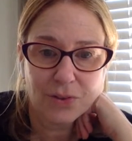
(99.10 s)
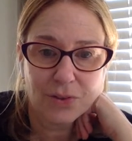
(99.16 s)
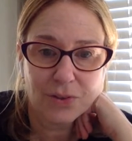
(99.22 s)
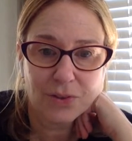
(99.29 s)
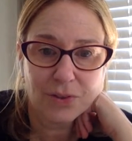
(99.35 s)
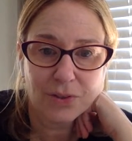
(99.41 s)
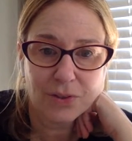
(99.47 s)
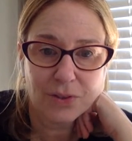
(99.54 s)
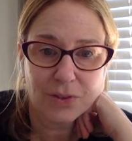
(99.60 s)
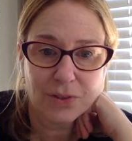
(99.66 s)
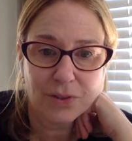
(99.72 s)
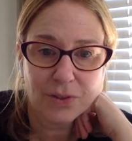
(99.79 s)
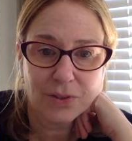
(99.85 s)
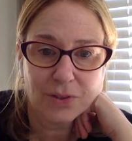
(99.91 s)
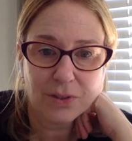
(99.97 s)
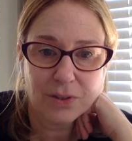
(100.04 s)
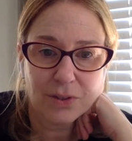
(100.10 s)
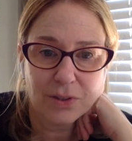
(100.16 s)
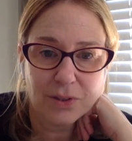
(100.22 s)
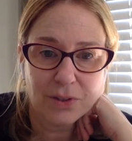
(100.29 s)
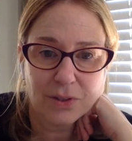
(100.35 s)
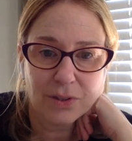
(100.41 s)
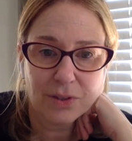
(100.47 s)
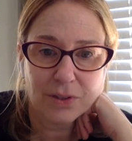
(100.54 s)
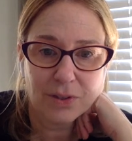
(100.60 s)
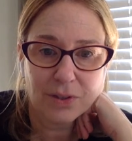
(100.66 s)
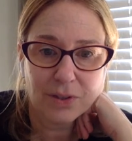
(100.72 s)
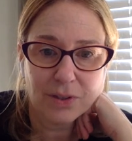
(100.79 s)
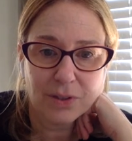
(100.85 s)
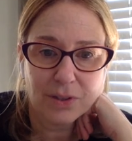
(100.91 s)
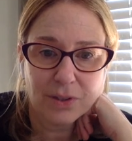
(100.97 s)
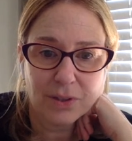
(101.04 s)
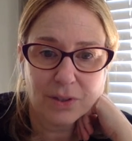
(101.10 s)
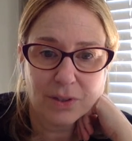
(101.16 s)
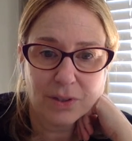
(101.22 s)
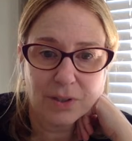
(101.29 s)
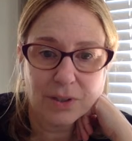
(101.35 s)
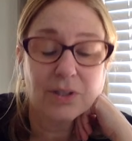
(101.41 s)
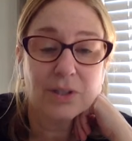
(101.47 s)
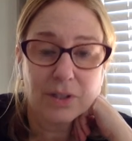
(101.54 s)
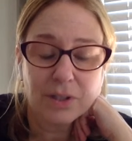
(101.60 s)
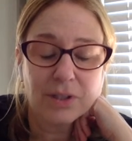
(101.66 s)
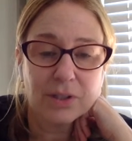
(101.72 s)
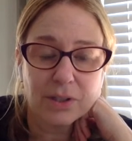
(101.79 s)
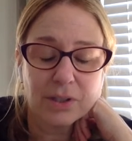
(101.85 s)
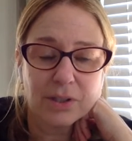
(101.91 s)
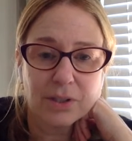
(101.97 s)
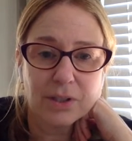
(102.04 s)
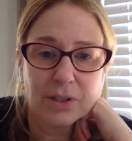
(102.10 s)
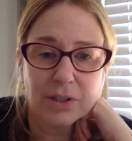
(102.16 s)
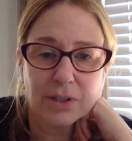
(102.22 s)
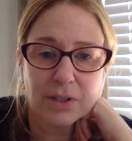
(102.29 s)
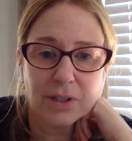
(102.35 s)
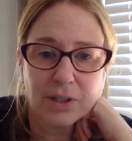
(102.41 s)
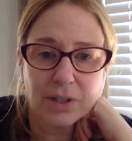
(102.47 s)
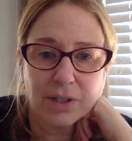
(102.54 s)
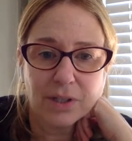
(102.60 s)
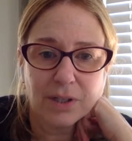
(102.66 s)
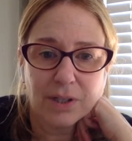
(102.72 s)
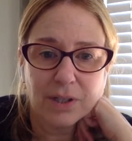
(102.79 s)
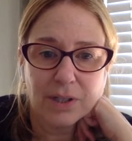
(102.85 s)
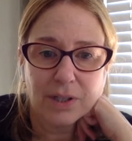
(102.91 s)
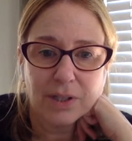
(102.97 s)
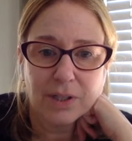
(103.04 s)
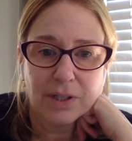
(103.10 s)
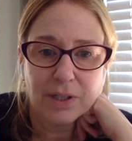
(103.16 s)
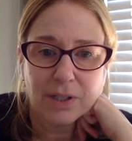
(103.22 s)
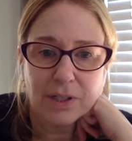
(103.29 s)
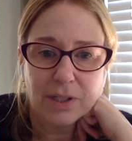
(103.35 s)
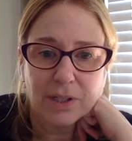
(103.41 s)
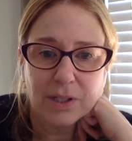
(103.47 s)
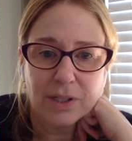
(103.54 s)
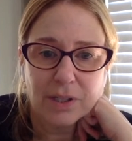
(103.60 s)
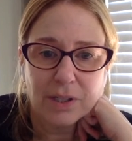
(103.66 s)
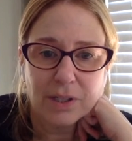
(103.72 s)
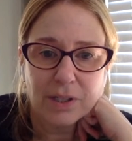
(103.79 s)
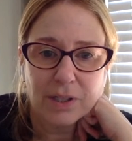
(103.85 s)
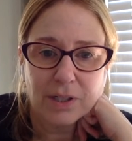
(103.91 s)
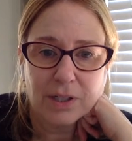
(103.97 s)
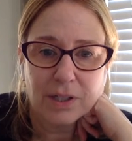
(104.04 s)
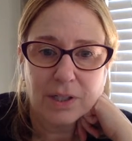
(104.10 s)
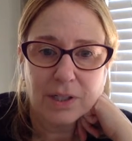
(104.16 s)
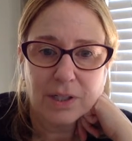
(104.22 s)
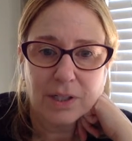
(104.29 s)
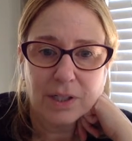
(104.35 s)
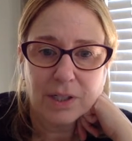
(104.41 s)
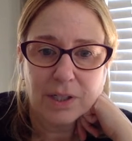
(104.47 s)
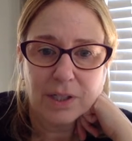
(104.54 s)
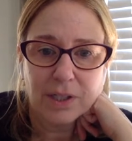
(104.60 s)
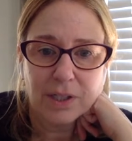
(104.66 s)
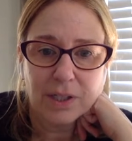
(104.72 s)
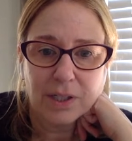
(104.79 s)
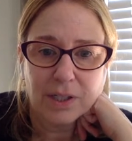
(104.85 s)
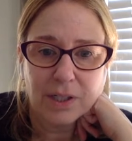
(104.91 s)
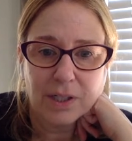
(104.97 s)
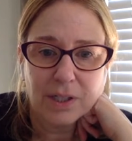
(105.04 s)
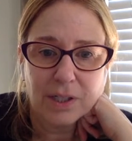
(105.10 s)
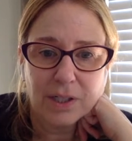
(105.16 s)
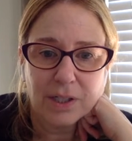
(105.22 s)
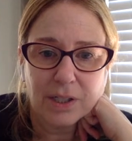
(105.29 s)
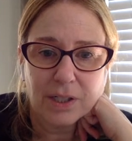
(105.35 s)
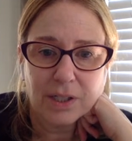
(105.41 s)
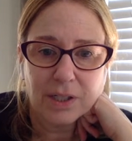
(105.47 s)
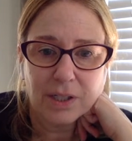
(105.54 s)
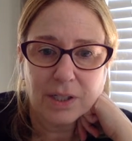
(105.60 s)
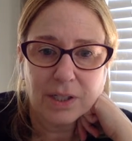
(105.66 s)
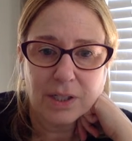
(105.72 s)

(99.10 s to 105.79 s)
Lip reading: [no speech]